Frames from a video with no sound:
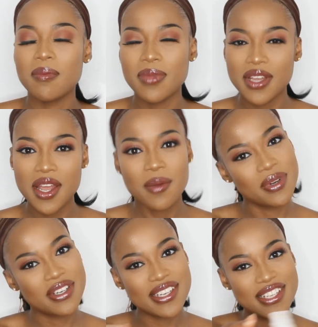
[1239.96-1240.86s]
but I
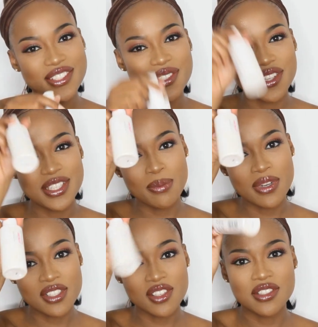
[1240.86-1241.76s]
put it into this
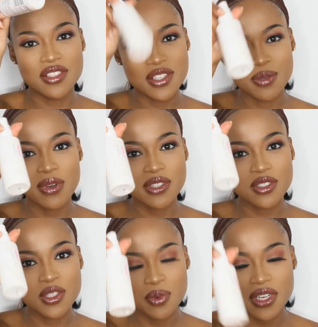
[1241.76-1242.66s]
bottle because this bottle
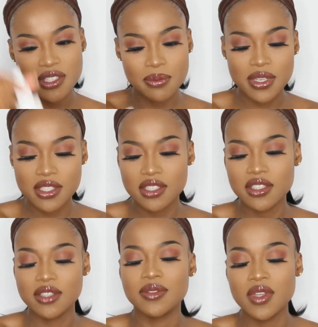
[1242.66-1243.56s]
sprays it better.
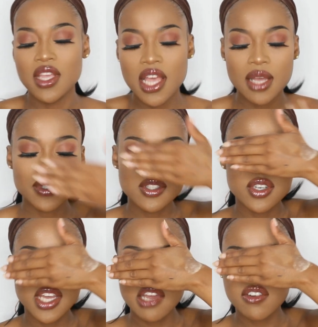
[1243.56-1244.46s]
I'm just going
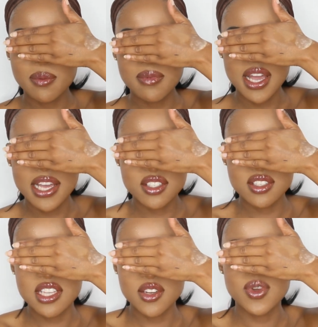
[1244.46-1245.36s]
to cover up my eyes
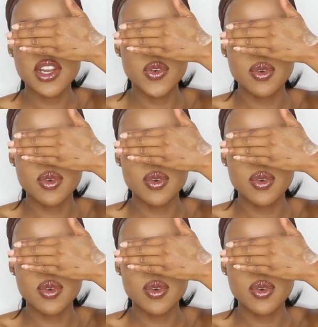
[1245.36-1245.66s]
because I don't want to